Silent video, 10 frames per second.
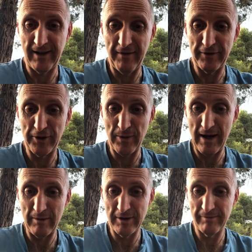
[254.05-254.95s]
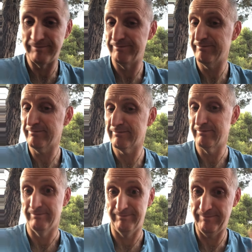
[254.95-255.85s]
there for two hours,
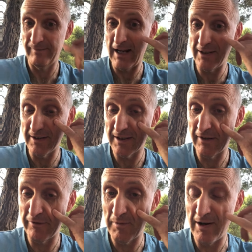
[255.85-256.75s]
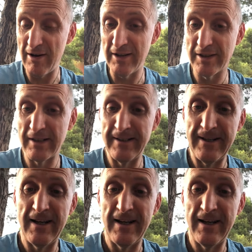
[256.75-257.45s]
as you can see from my eyes.